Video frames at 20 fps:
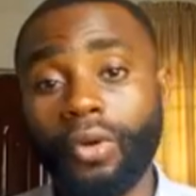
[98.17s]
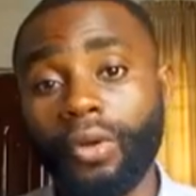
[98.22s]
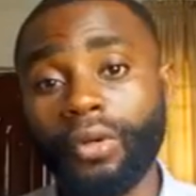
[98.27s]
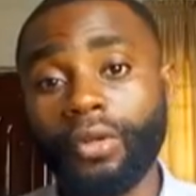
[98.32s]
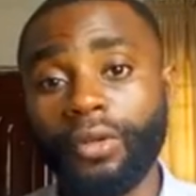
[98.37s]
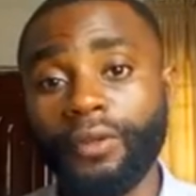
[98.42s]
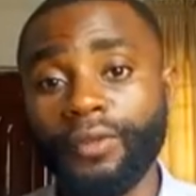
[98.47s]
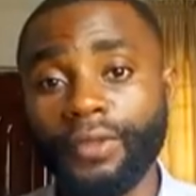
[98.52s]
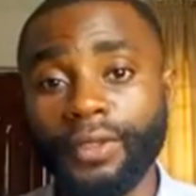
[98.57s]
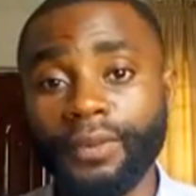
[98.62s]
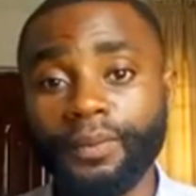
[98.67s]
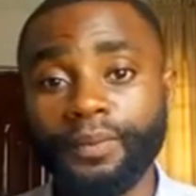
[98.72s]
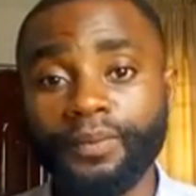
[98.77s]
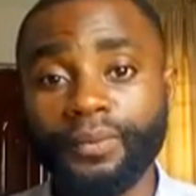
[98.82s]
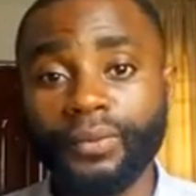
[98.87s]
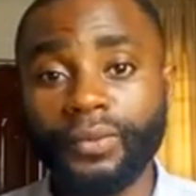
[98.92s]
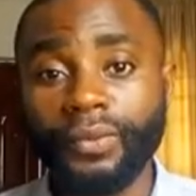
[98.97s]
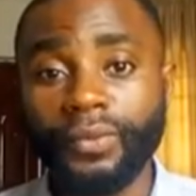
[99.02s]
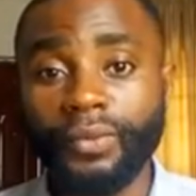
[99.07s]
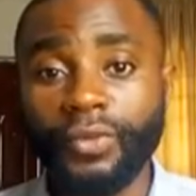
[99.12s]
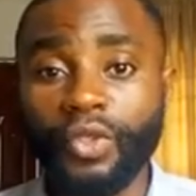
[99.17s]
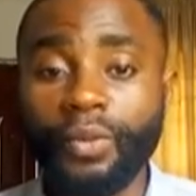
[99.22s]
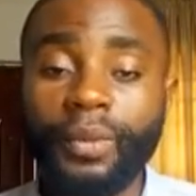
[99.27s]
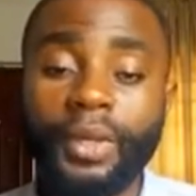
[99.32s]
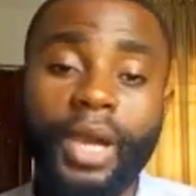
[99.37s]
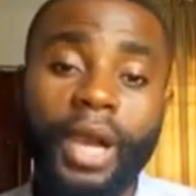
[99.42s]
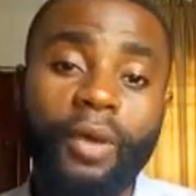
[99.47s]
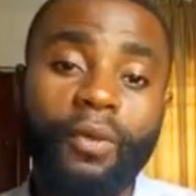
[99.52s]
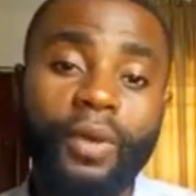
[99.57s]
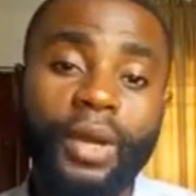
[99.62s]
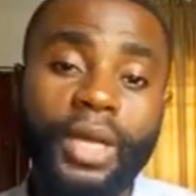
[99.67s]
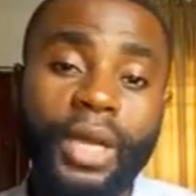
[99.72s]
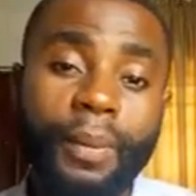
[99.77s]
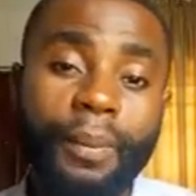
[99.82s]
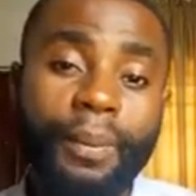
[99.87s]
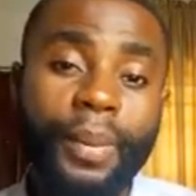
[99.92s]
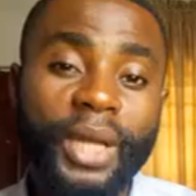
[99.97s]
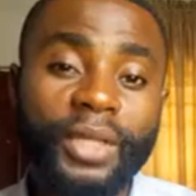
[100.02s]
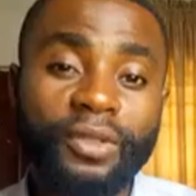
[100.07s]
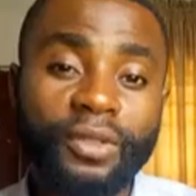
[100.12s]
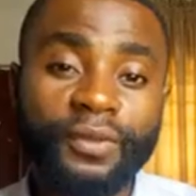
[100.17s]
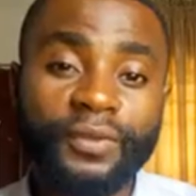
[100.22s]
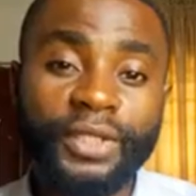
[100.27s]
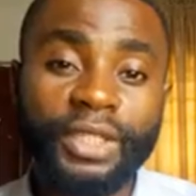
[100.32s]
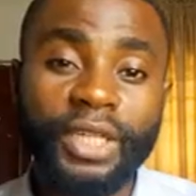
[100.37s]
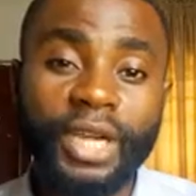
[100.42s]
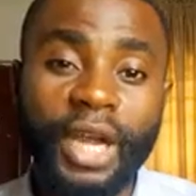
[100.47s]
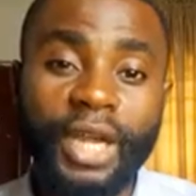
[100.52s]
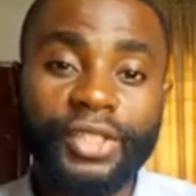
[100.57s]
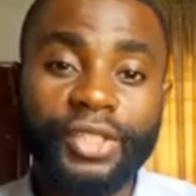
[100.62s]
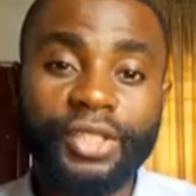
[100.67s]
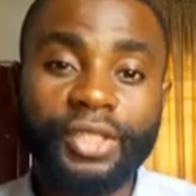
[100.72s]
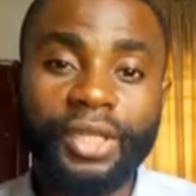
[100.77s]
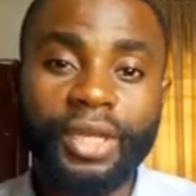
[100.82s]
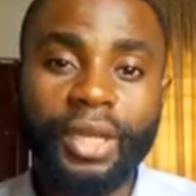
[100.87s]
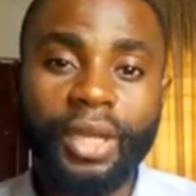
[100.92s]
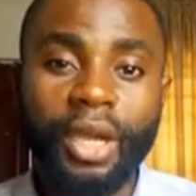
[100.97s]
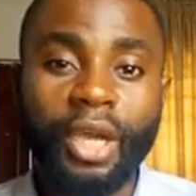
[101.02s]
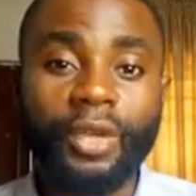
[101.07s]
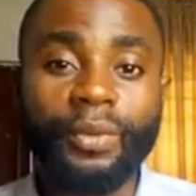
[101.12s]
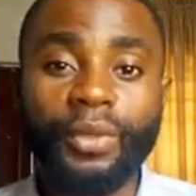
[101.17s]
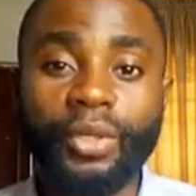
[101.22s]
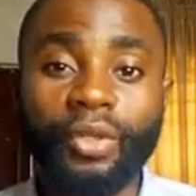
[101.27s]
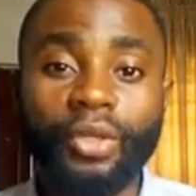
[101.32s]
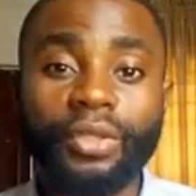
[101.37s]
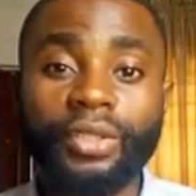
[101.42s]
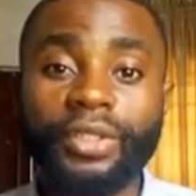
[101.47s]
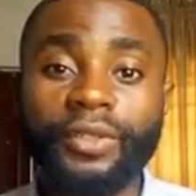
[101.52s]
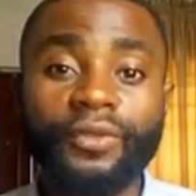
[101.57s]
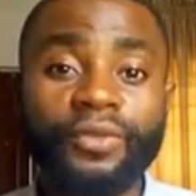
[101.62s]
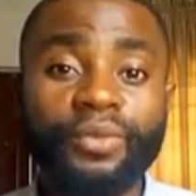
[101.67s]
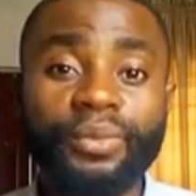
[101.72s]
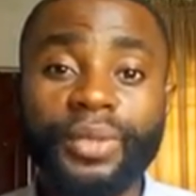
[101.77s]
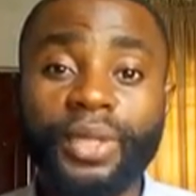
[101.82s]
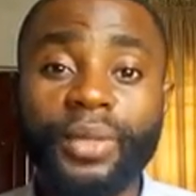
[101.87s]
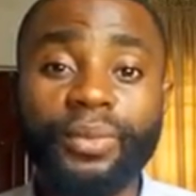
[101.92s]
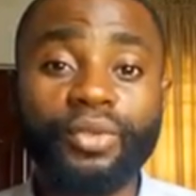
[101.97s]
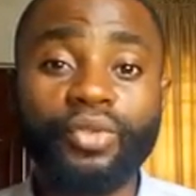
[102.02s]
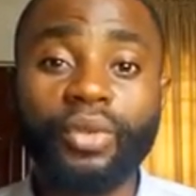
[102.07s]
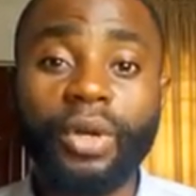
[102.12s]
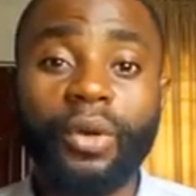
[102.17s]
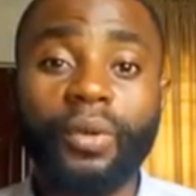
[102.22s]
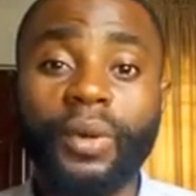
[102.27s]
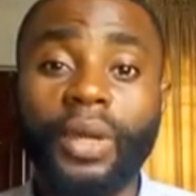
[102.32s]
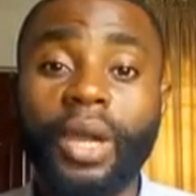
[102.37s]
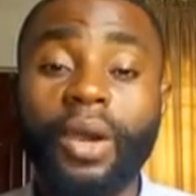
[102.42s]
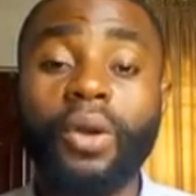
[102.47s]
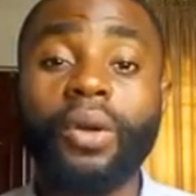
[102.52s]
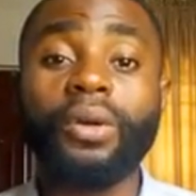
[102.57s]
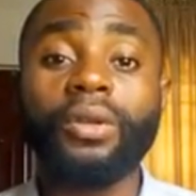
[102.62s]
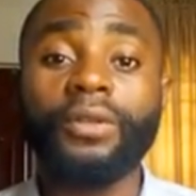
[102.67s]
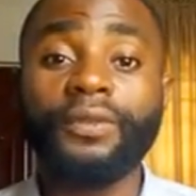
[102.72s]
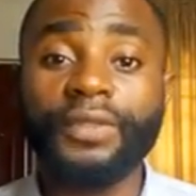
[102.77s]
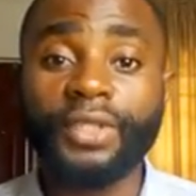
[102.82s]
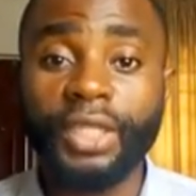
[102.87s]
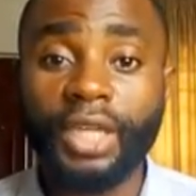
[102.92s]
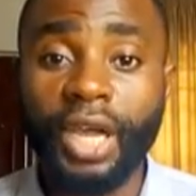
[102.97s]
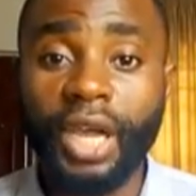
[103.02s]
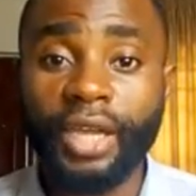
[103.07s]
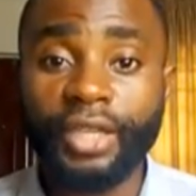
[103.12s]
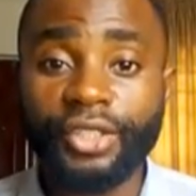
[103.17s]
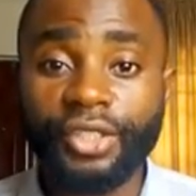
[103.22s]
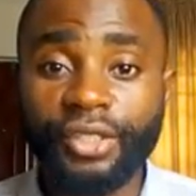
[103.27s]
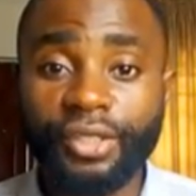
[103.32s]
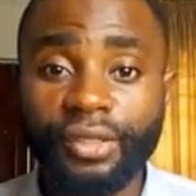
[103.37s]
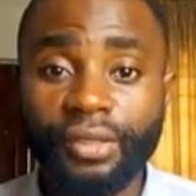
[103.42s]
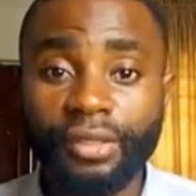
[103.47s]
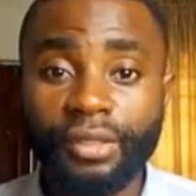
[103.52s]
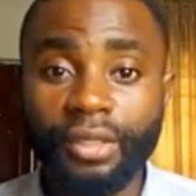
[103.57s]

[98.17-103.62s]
of it. You may acquire part of the cash and you may not even be able to acquire all of the cash